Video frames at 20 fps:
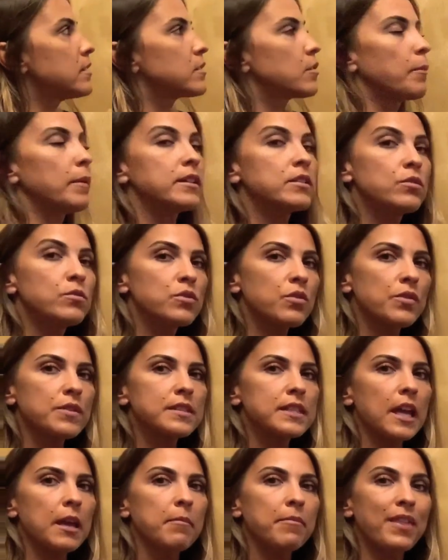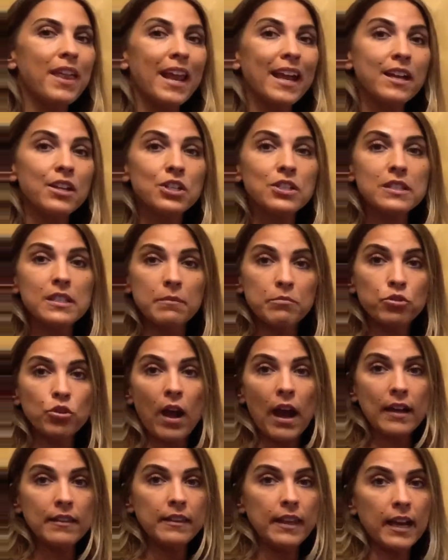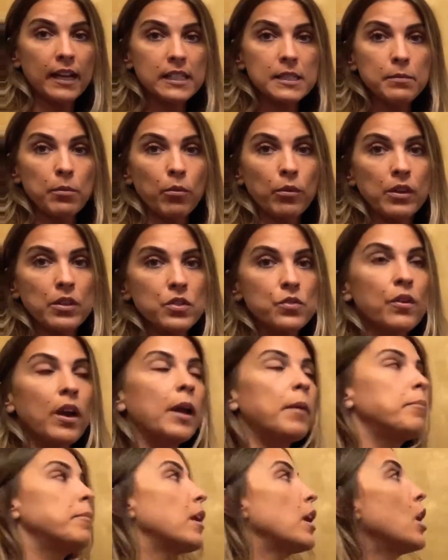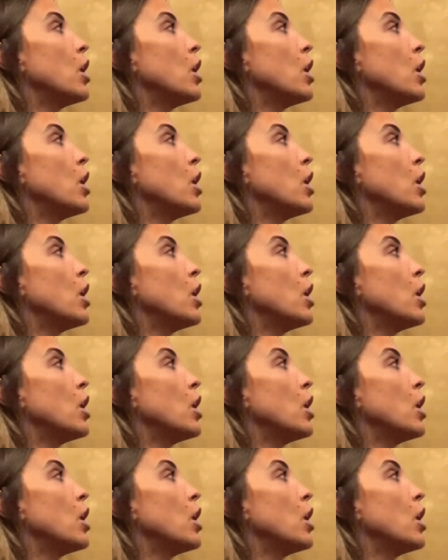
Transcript: so my twos are the same, then I can just subtract the exponents, right?